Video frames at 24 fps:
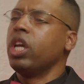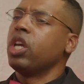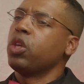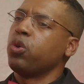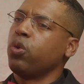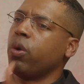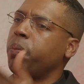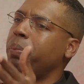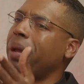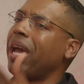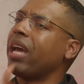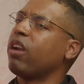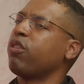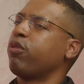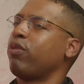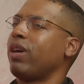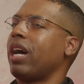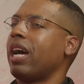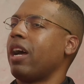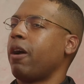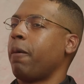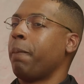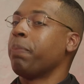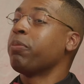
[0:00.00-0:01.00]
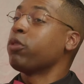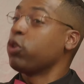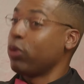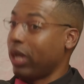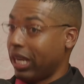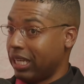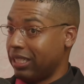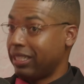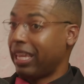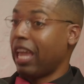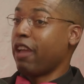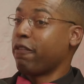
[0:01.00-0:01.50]
You a pedophile. You
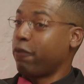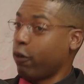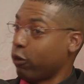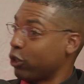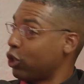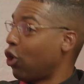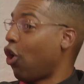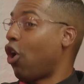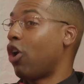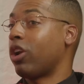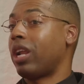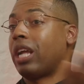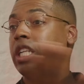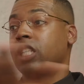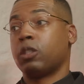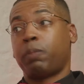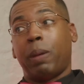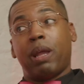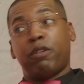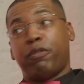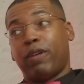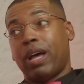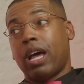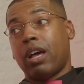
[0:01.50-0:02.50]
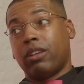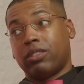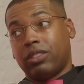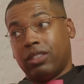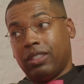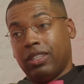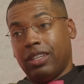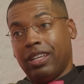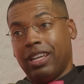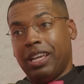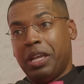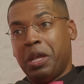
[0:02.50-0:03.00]
got these gay folks calling out just pedophiles
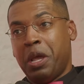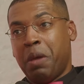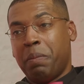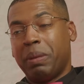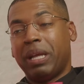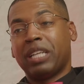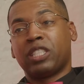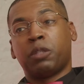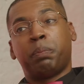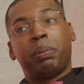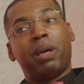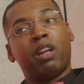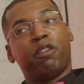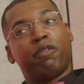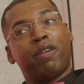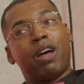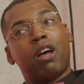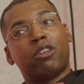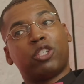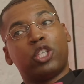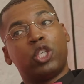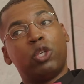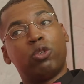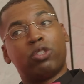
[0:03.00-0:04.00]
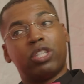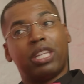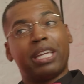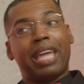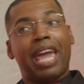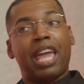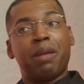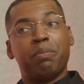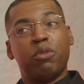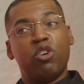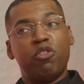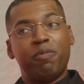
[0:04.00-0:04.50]
mm. because the pedophiles are using the
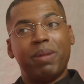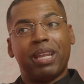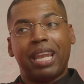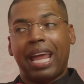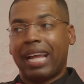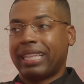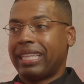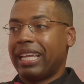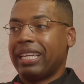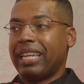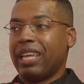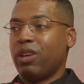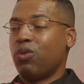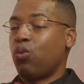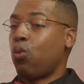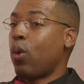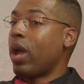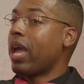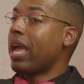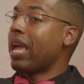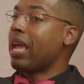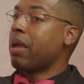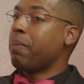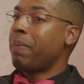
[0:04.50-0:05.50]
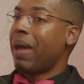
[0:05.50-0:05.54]
gay movement like they did way